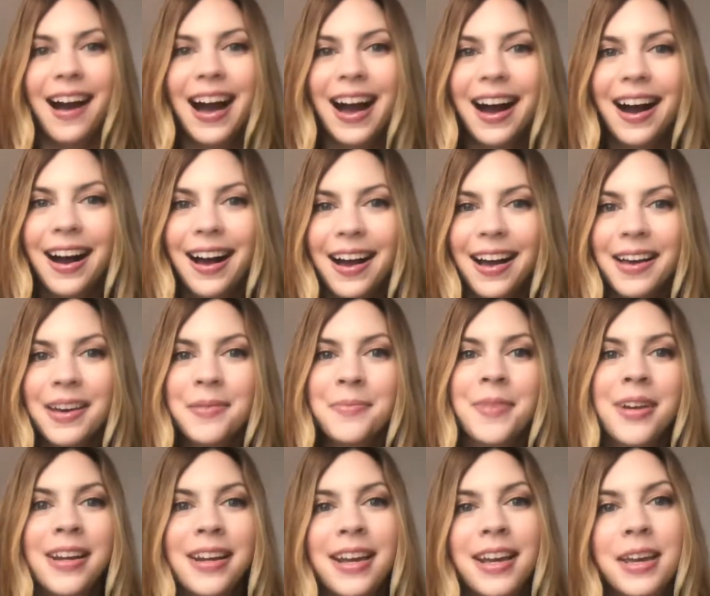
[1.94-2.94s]
Hi,
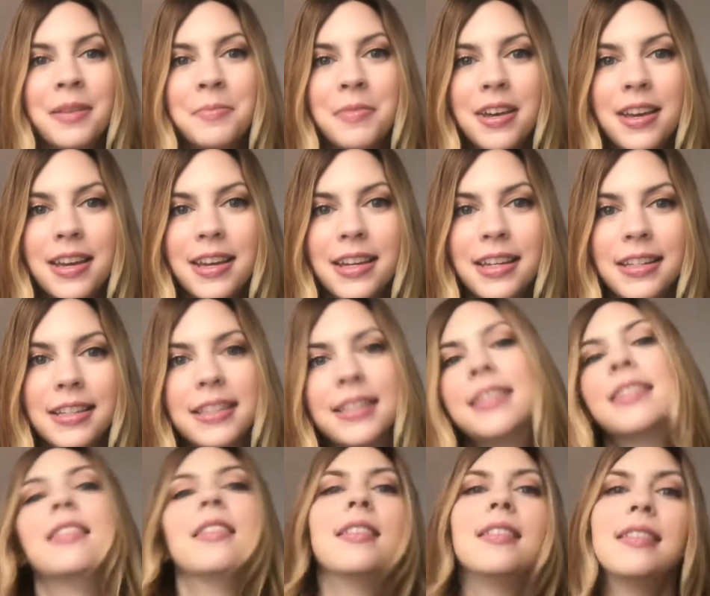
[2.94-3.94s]
my name
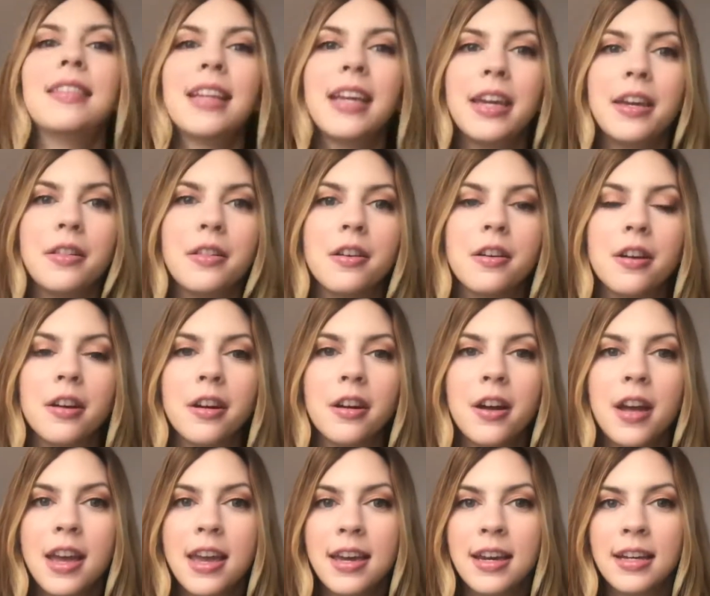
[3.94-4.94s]
is
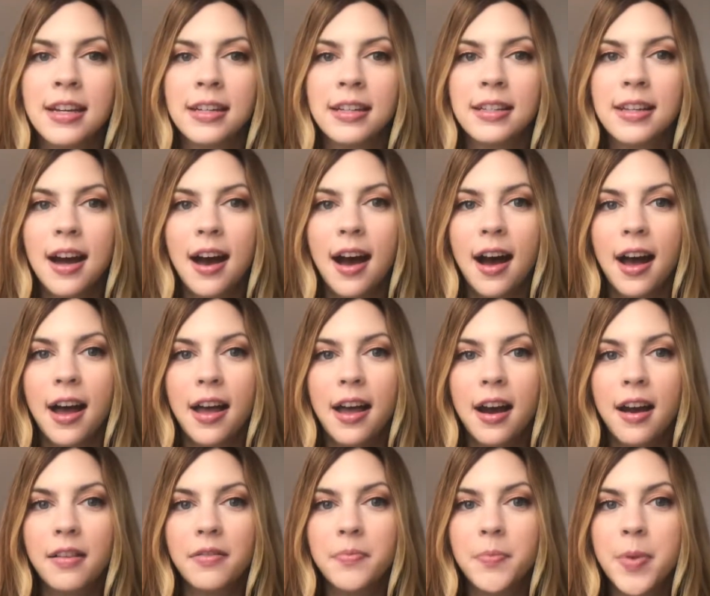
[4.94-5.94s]
Taylor, and I
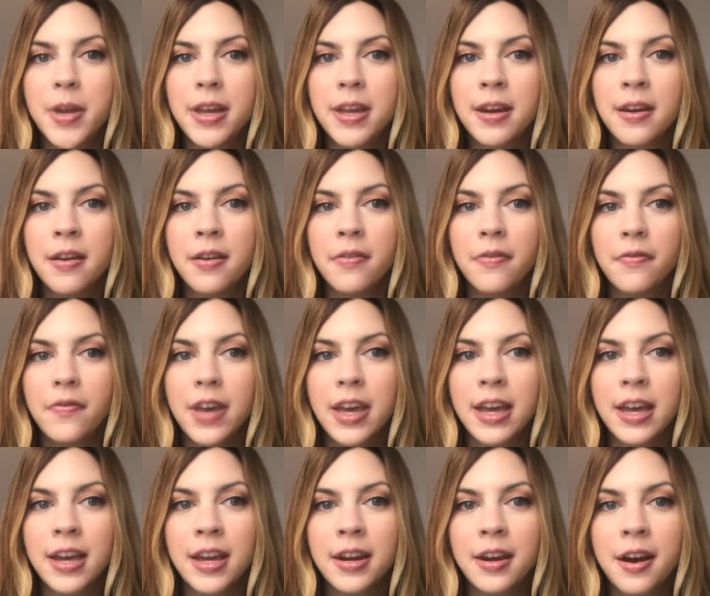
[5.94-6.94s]
have been a
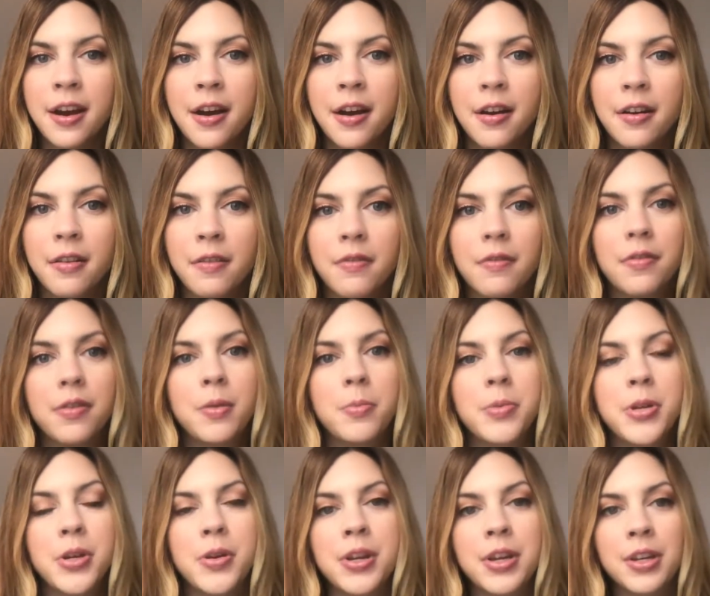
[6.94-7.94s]
fan of the
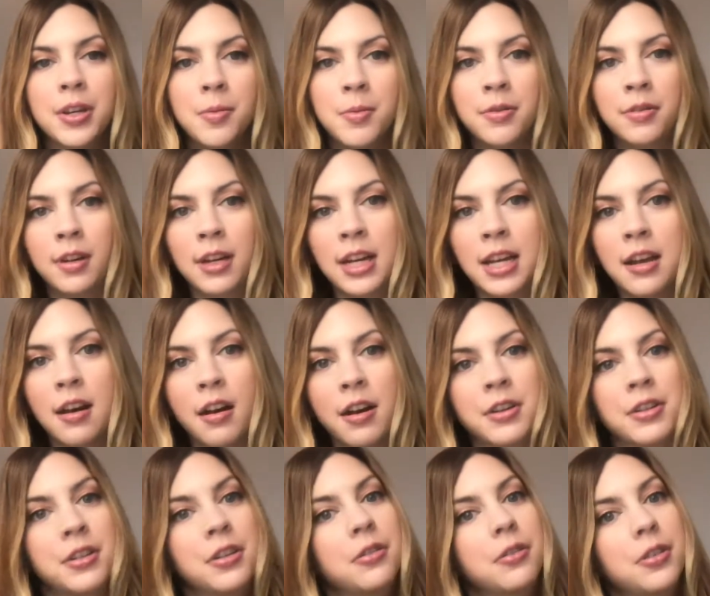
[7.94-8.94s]
beauty community
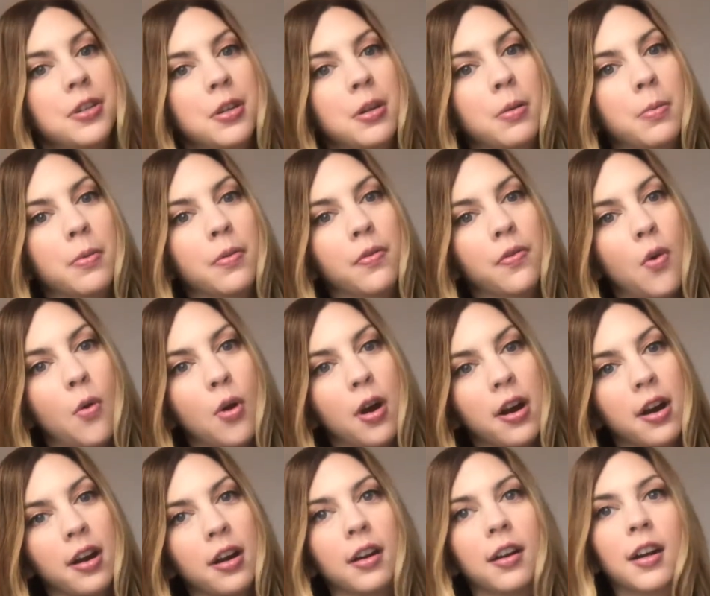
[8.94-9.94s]
on YouTube
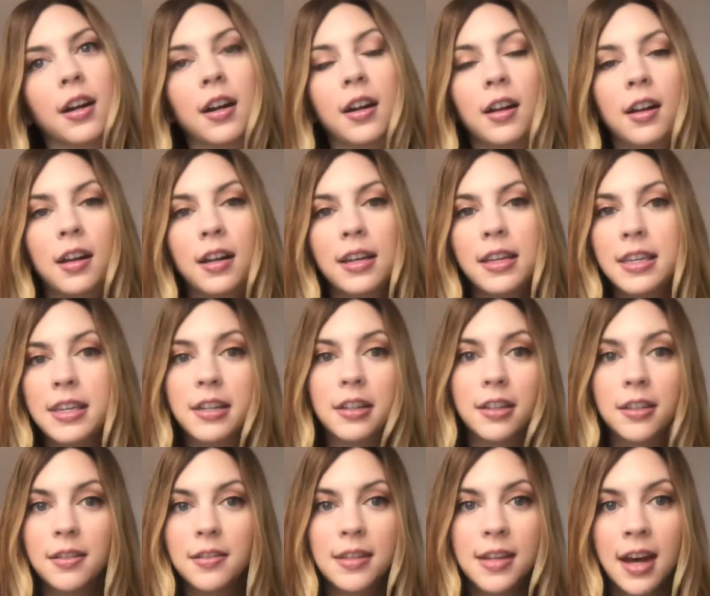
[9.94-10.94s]
for
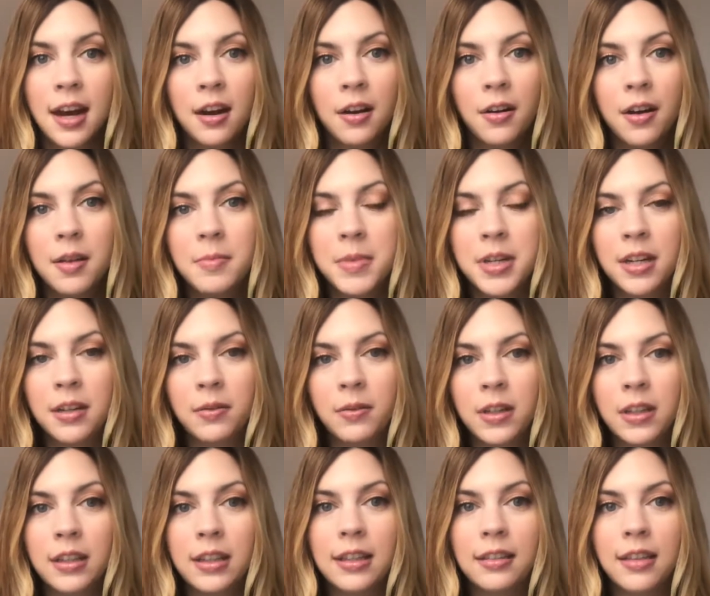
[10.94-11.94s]
years now. I mean, I
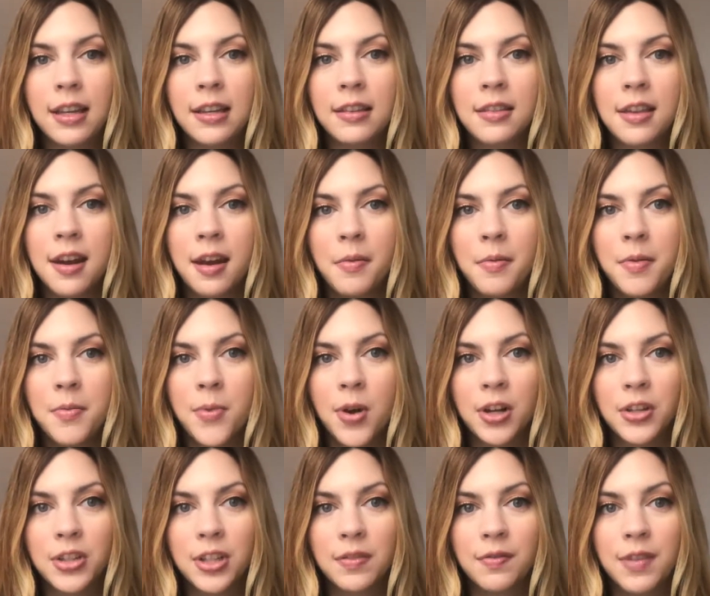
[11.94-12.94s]
really think that I've been
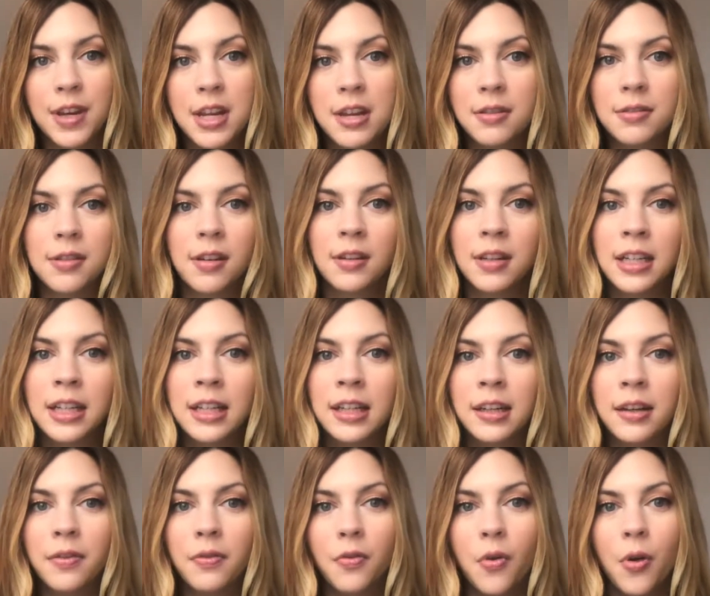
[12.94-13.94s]
watching videos on
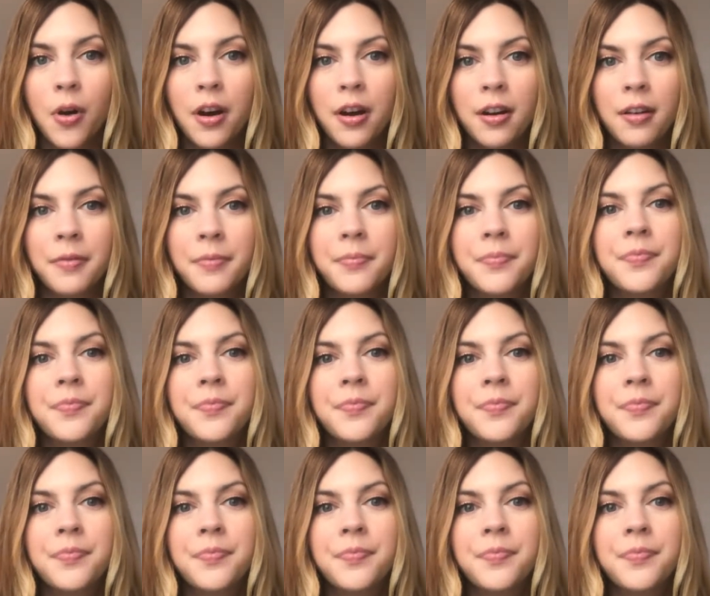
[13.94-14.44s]
here for